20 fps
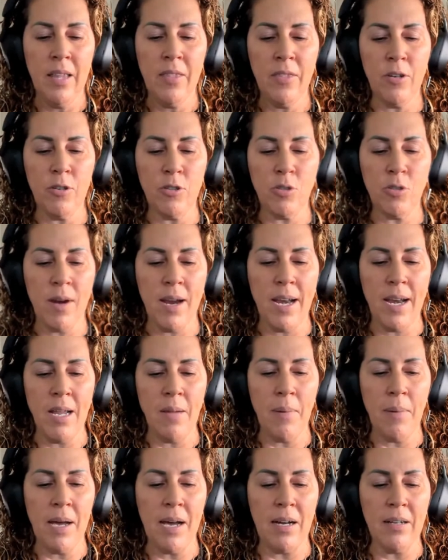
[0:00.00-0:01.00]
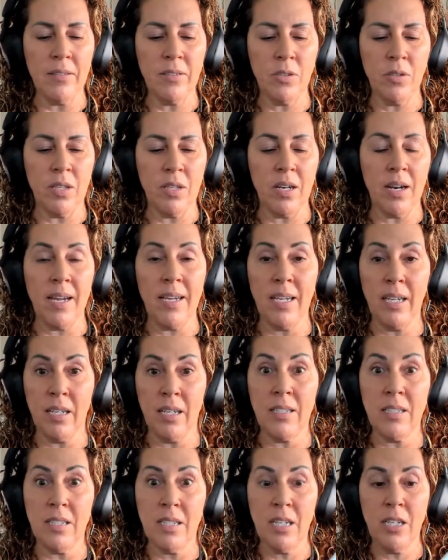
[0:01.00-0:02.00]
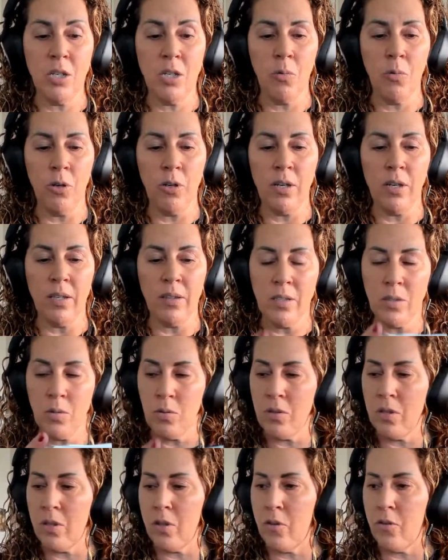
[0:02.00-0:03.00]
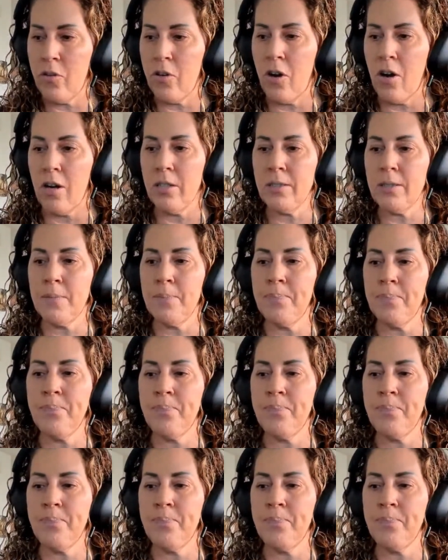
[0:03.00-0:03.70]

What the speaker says: their training bags so that I can continue working this with other dogs.